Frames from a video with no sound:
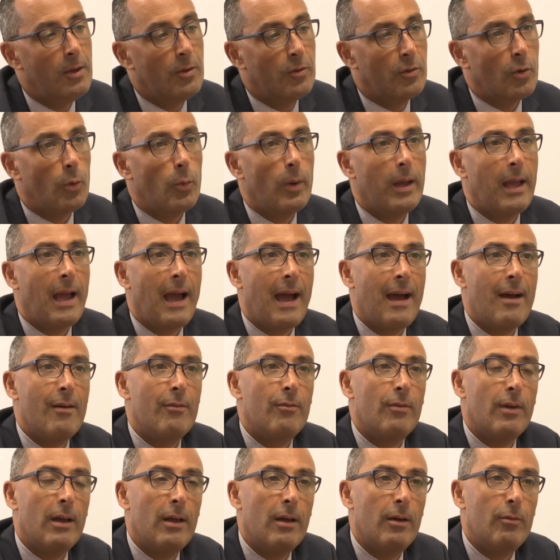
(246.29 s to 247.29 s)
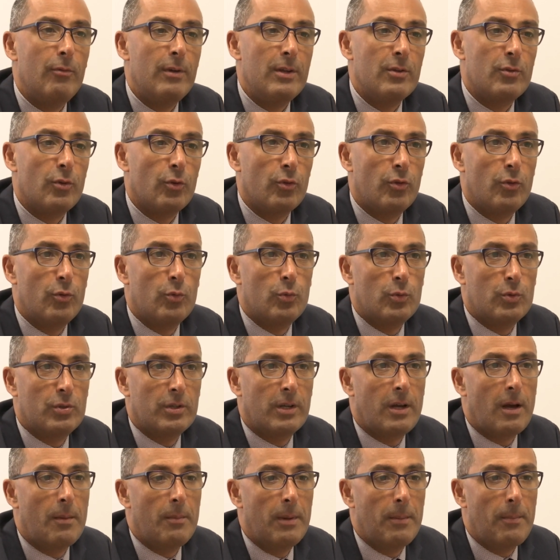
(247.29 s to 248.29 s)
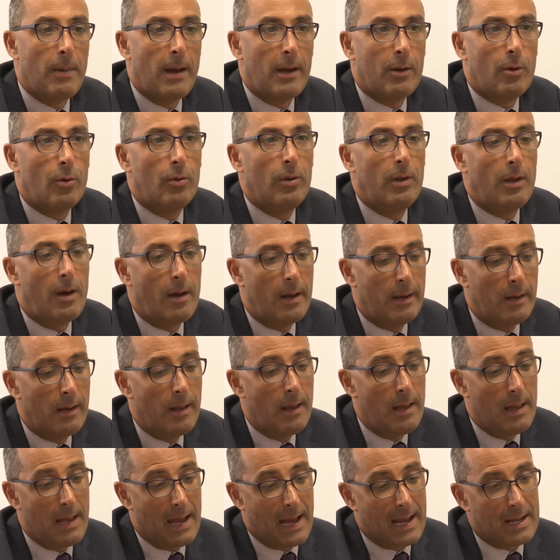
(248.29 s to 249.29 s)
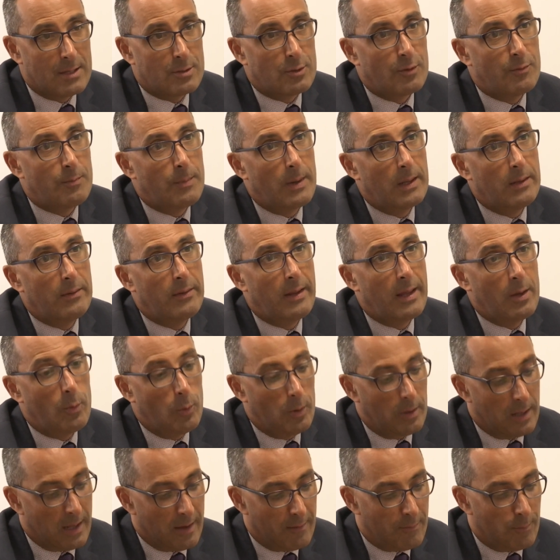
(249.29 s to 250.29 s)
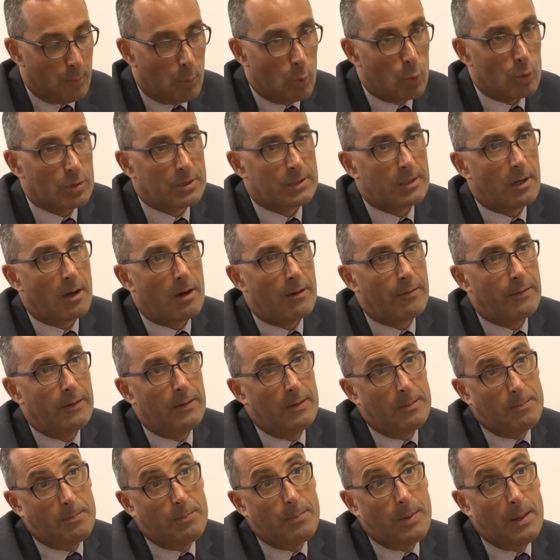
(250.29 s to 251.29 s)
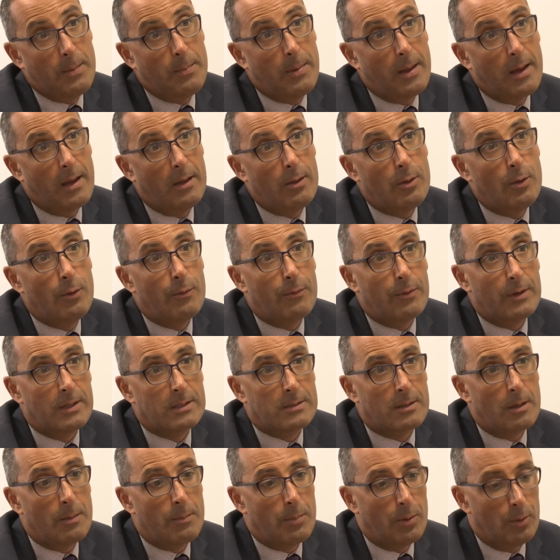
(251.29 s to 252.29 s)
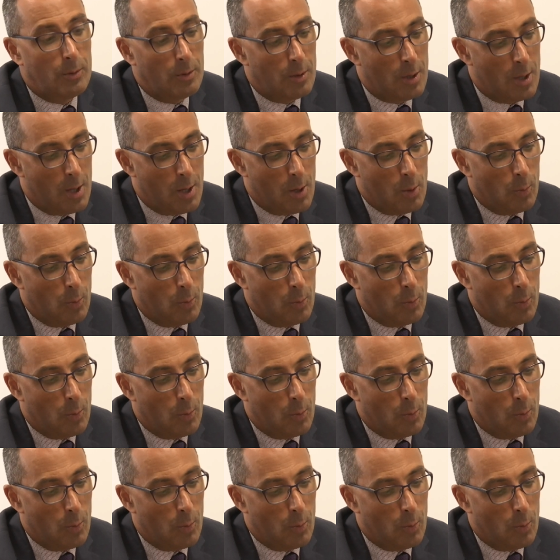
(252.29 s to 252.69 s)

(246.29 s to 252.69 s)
So we have resources which are coming back online. As of Monday, we'll have more staff in the PPAU, for example.